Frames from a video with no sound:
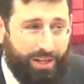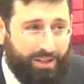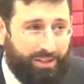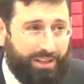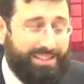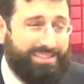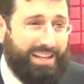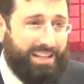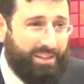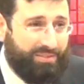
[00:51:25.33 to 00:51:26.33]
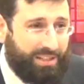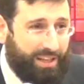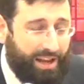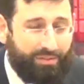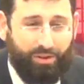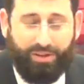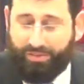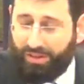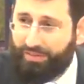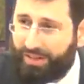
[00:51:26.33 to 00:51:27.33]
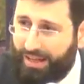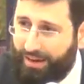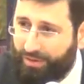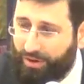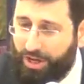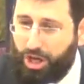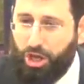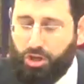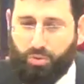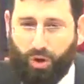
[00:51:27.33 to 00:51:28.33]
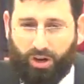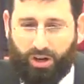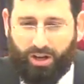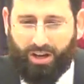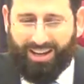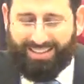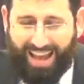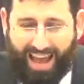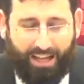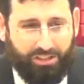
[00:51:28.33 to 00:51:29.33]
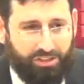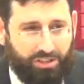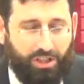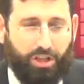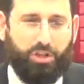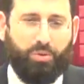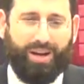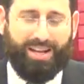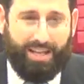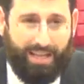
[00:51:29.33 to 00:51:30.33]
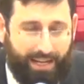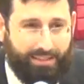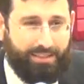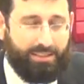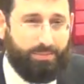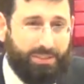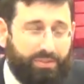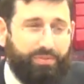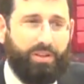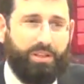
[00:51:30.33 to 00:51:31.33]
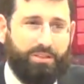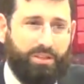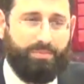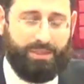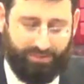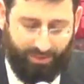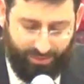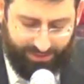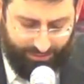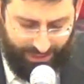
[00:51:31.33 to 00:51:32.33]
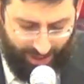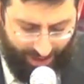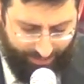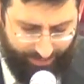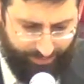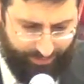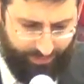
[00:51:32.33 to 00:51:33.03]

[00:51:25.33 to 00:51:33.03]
greater, it's that he lived in Hebron. If you live in Hebron, you are attached. You are connected specifically to the mitzvah of Bris Milah.